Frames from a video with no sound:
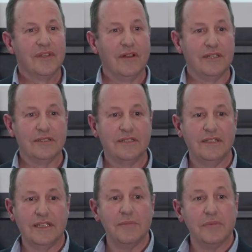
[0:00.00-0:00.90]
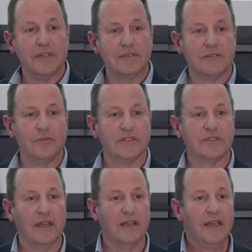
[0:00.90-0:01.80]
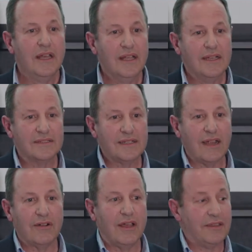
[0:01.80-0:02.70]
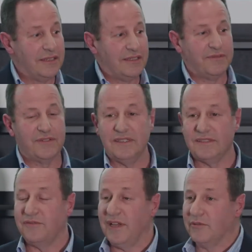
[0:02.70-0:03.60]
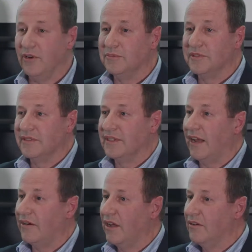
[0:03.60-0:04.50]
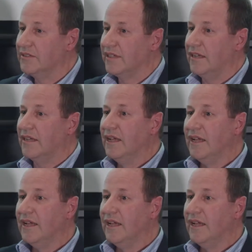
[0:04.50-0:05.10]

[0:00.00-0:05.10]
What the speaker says: On insulin, yep. A scenario that is in fact Rob's scenario is that